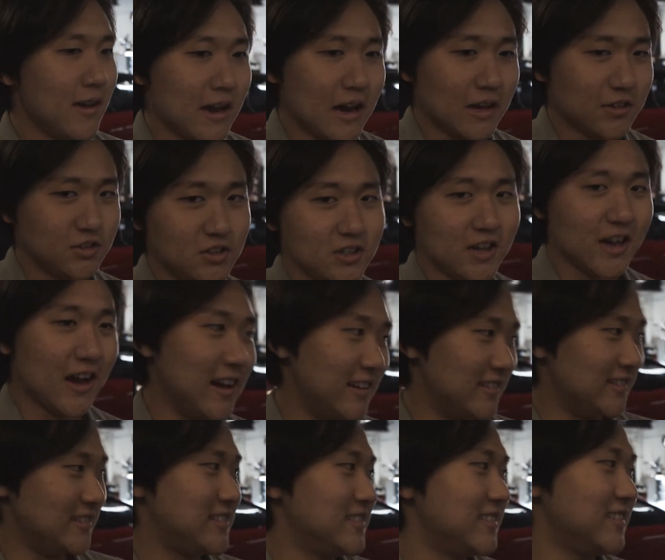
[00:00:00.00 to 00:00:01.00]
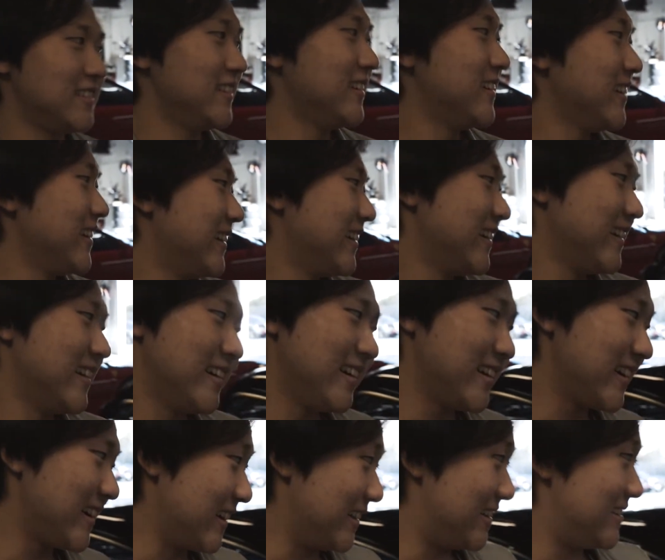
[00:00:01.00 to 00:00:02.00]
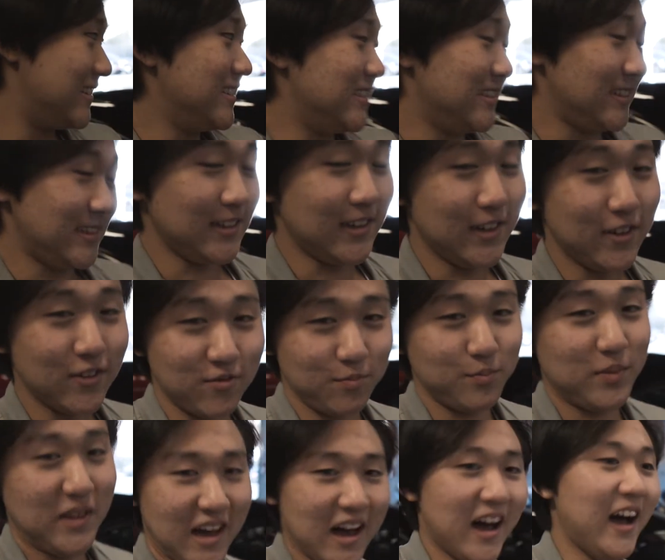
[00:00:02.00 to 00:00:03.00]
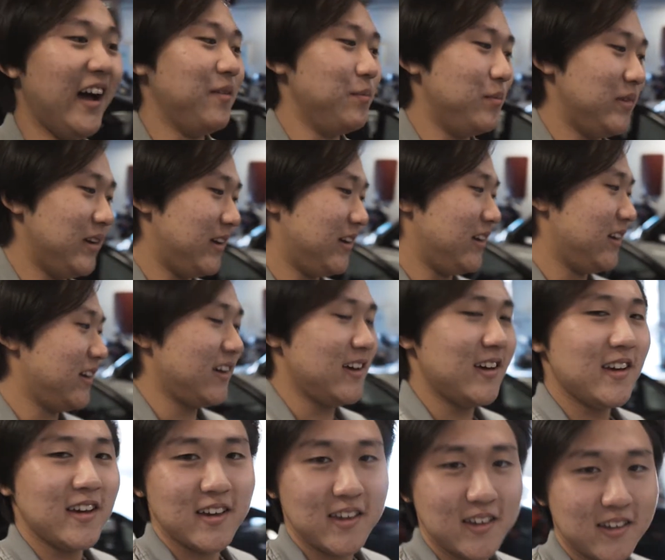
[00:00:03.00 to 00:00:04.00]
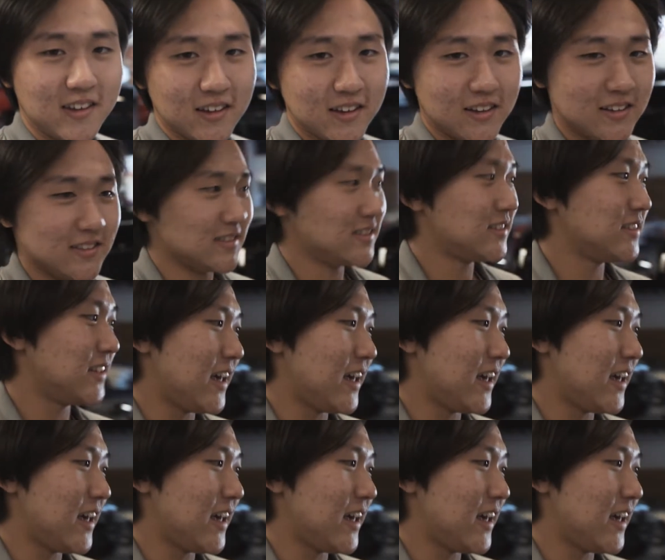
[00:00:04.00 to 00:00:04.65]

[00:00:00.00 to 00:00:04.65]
As you guys can see behind me is